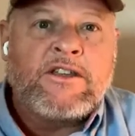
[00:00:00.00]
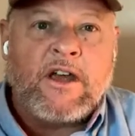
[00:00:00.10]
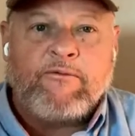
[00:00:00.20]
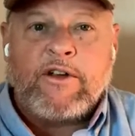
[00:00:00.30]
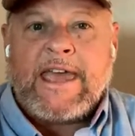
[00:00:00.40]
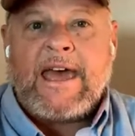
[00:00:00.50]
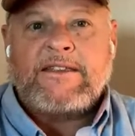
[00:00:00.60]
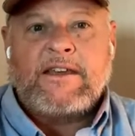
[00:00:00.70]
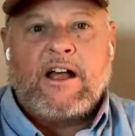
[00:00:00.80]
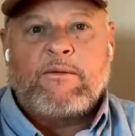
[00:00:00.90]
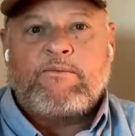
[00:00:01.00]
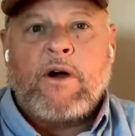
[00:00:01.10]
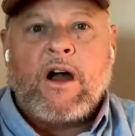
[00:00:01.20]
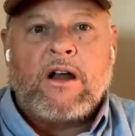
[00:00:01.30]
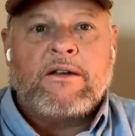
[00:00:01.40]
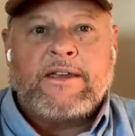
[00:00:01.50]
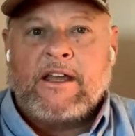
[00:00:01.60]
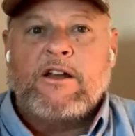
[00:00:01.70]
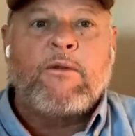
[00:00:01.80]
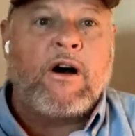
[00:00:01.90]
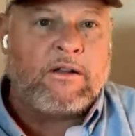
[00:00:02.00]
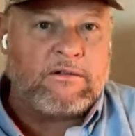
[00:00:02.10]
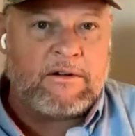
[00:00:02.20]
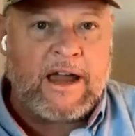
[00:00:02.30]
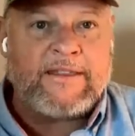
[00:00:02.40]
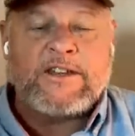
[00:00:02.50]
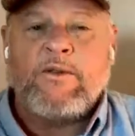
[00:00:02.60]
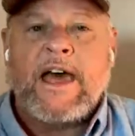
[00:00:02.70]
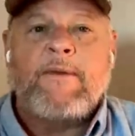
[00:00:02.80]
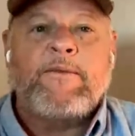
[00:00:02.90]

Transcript: So if we can't tell them apart, kill them all, right? That's what